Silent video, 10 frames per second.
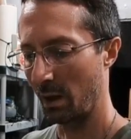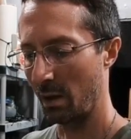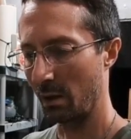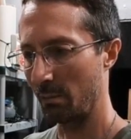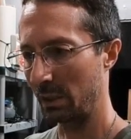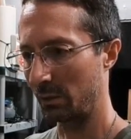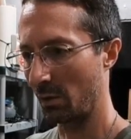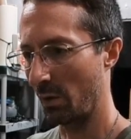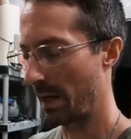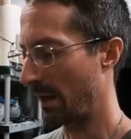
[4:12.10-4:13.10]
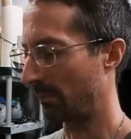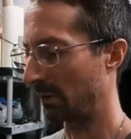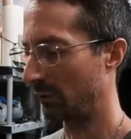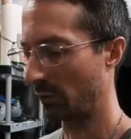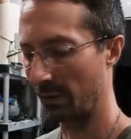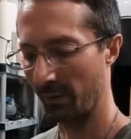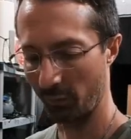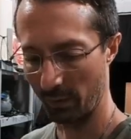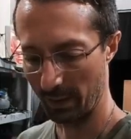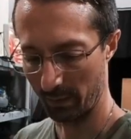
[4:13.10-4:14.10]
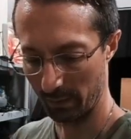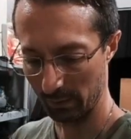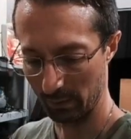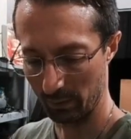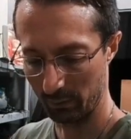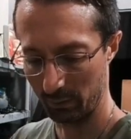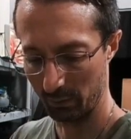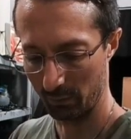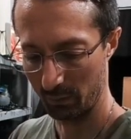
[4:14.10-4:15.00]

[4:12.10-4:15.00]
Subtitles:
Let me go ahead. I'm going to gray this one out a little too.